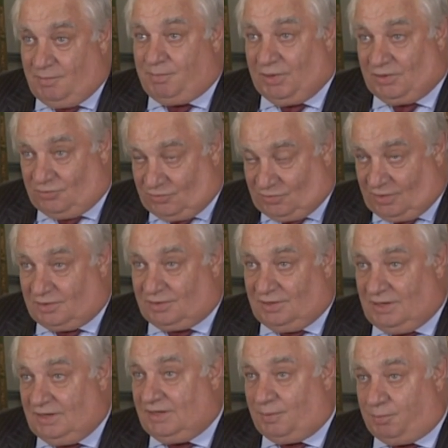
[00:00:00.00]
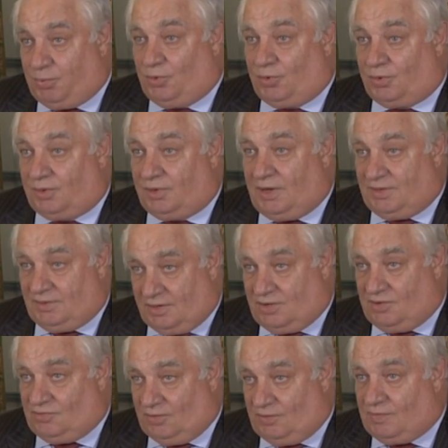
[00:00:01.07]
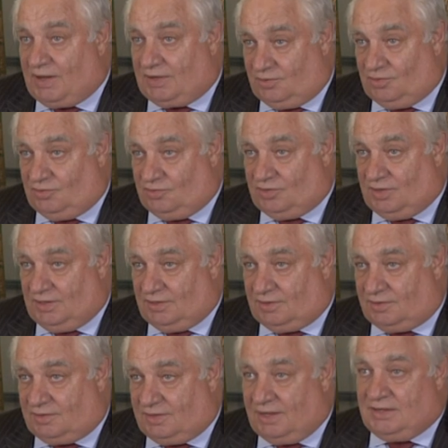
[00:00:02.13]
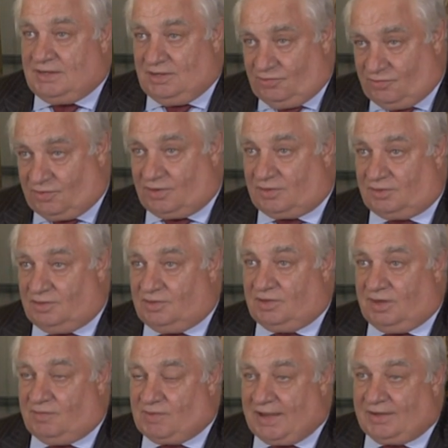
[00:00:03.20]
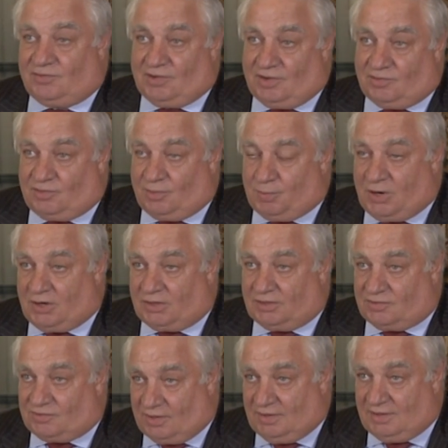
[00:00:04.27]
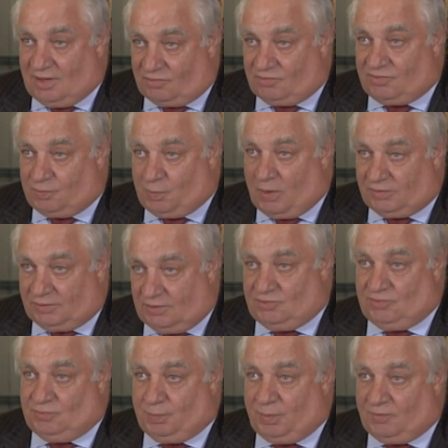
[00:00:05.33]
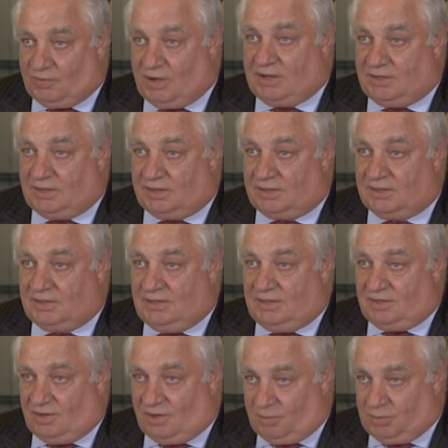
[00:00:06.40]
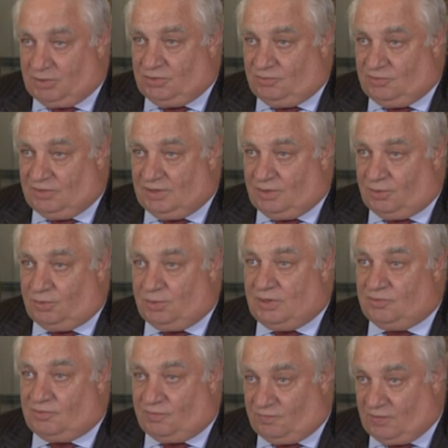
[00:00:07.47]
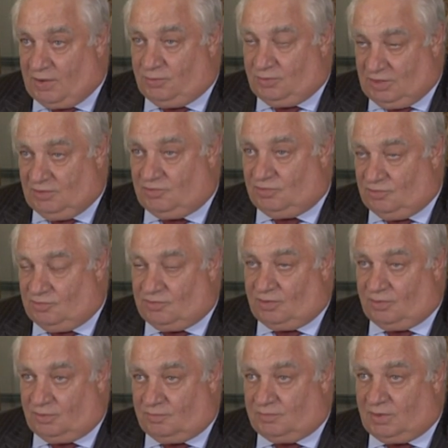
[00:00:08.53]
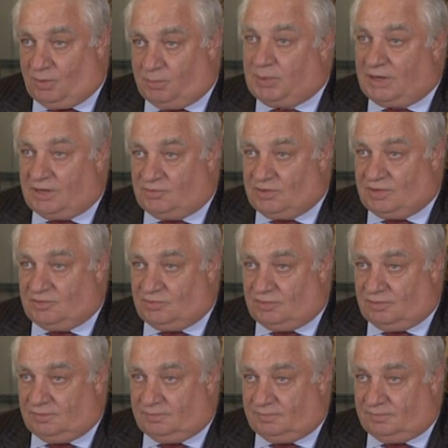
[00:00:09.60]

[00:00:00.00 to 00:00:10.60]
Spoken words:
But certainly the poor and the disadvantaged need it. They need certainty of access to markets, and that's what this is providing. The WTO is a foundation stone of globalization.